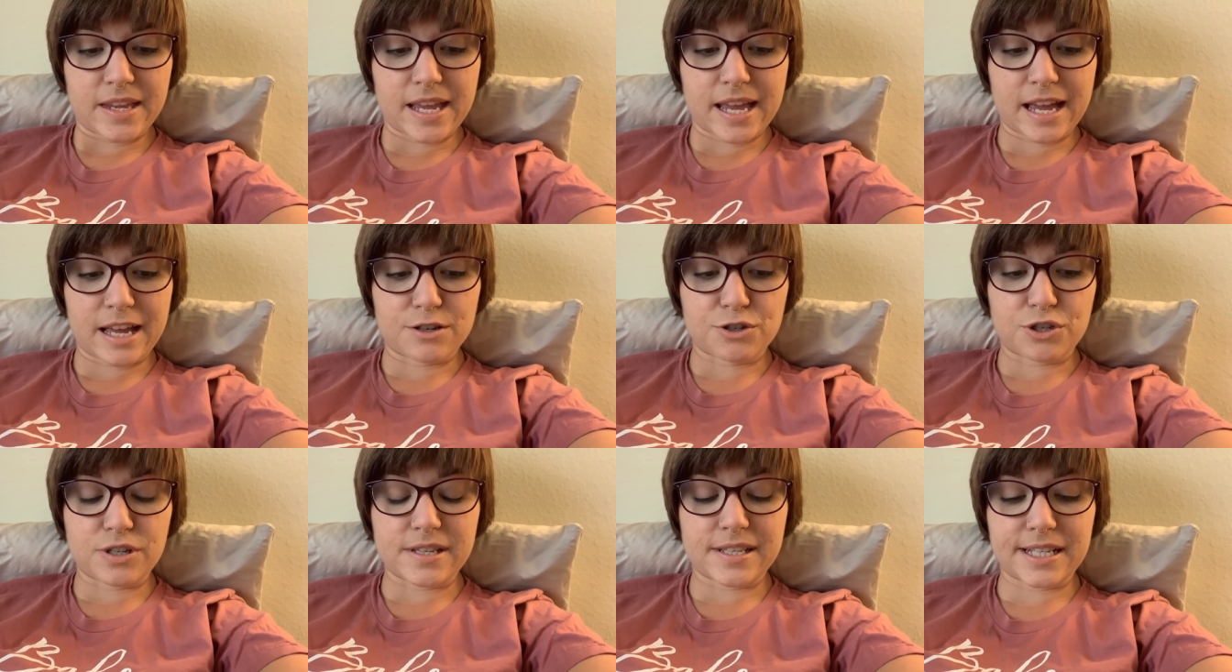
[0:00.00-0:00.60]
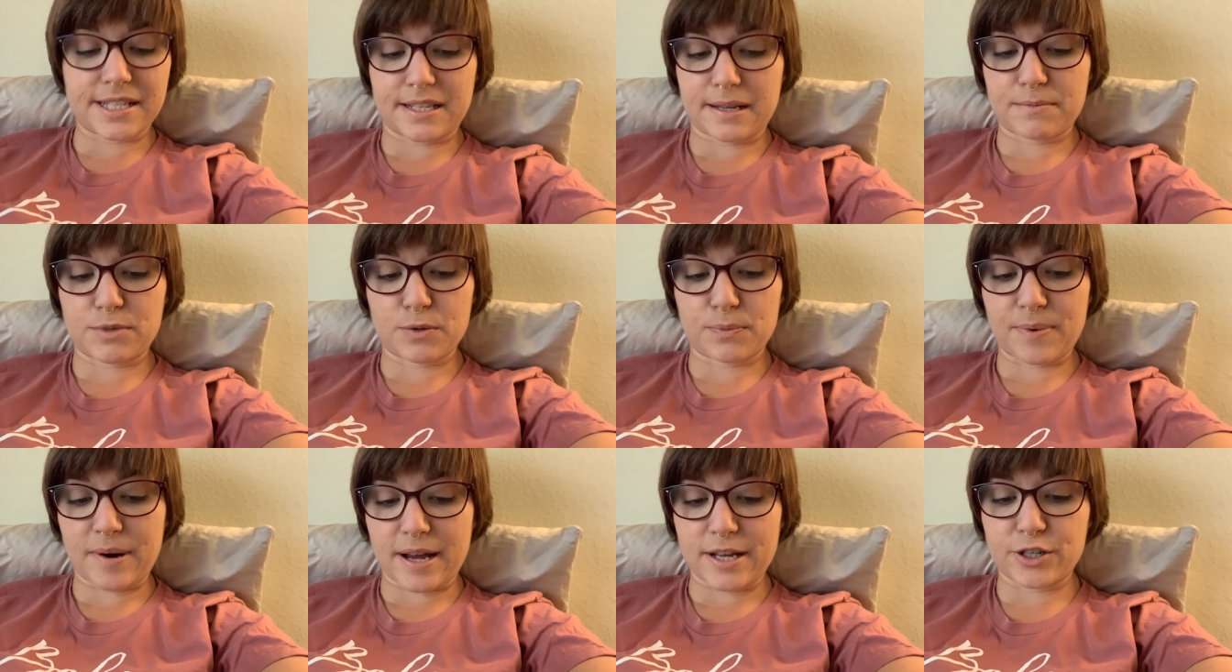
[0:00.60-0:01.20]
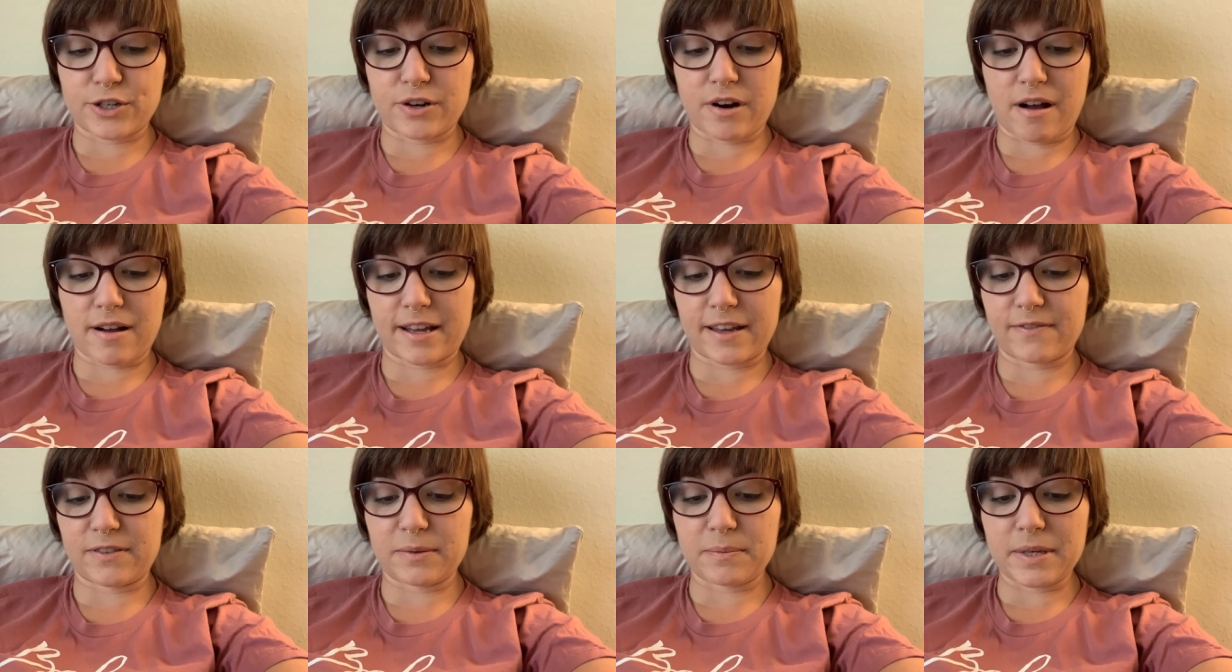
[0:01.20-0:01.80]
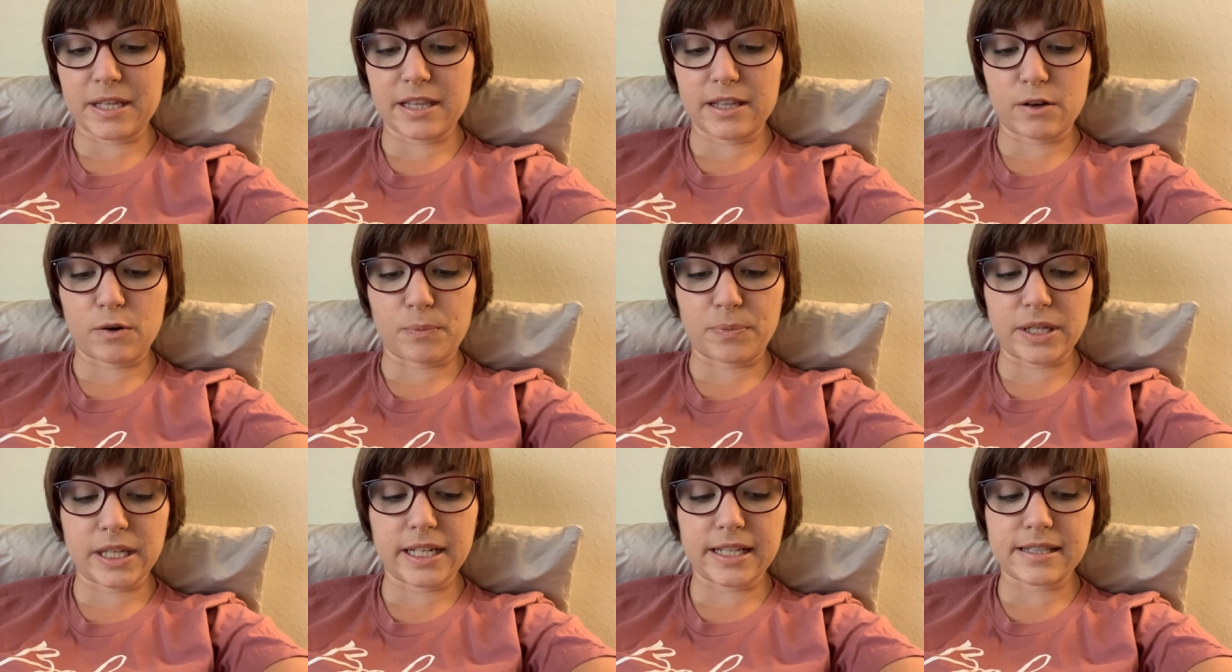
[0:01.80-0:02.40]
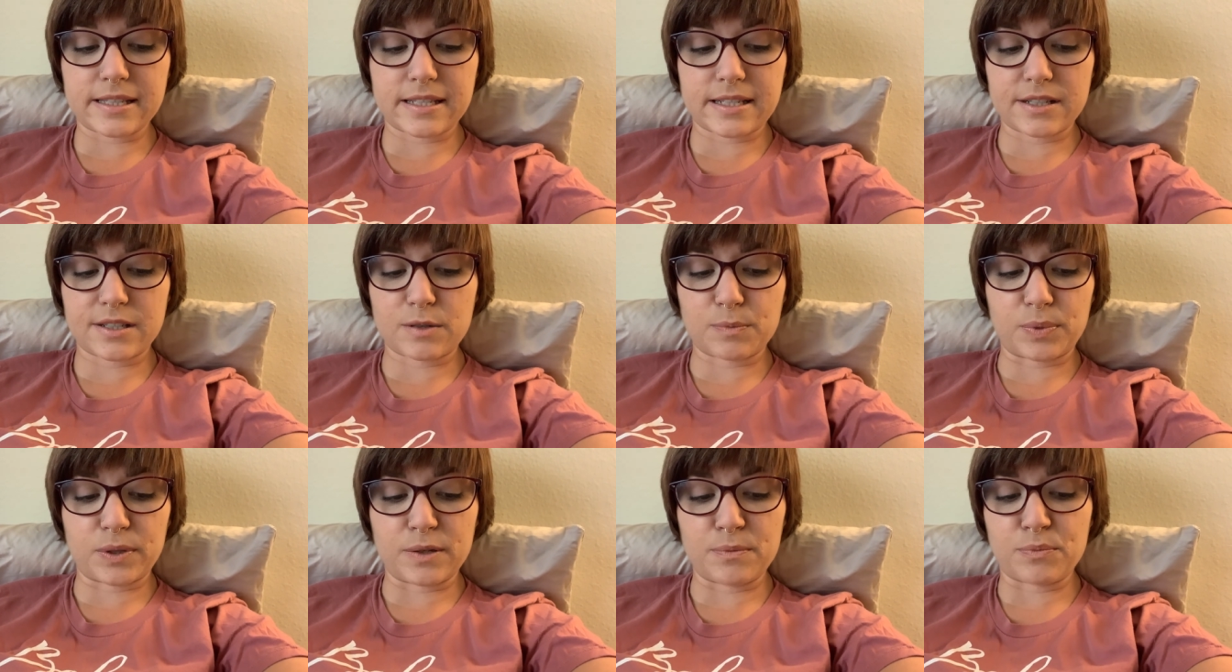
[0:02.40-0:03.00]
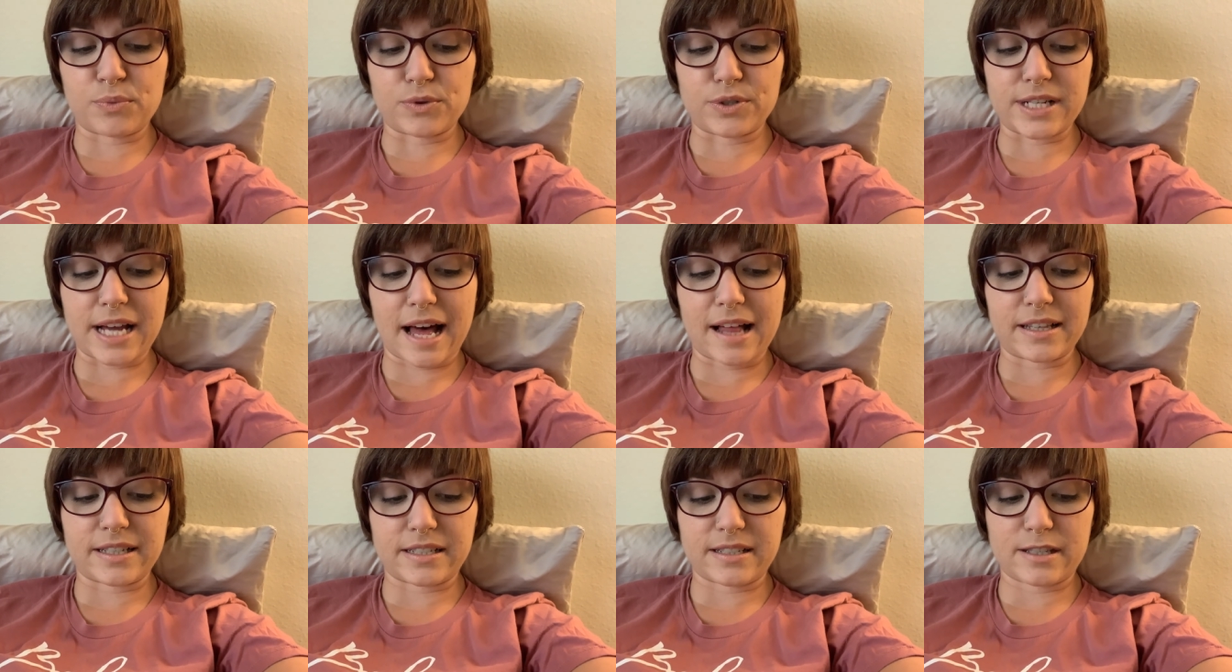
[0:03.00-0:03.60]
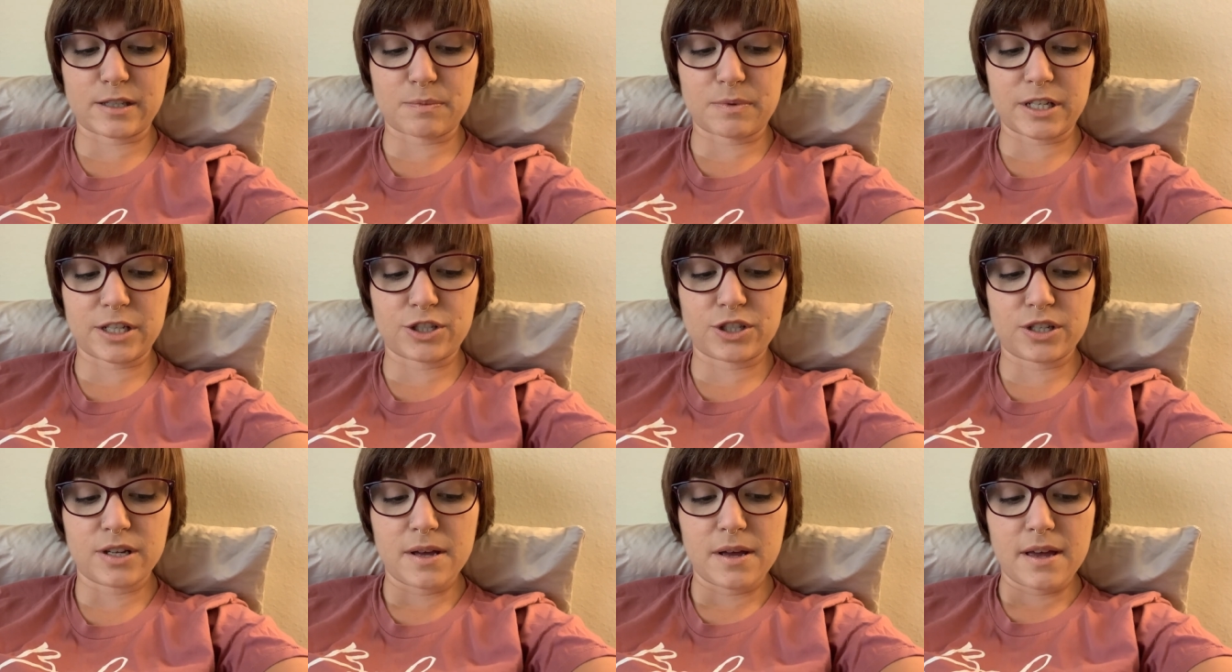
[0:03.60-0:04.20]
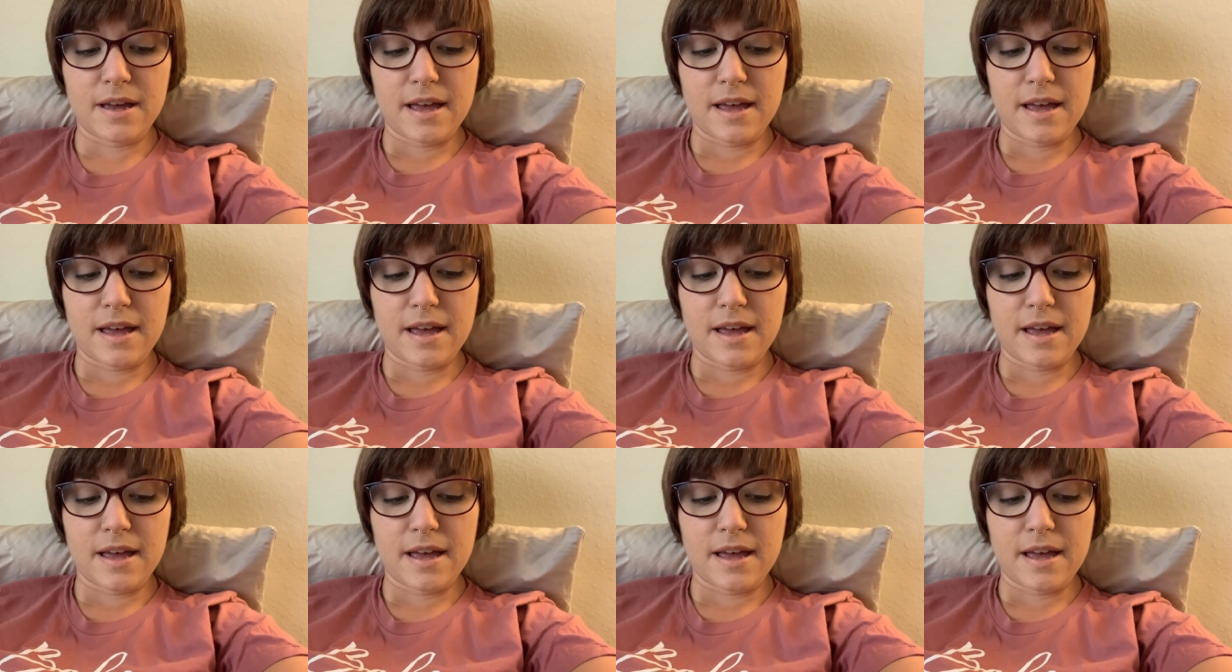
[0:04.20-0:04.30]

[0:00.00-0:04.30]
And she says, I'm surprised you're not giving me the obedience, discipline, brutality speech.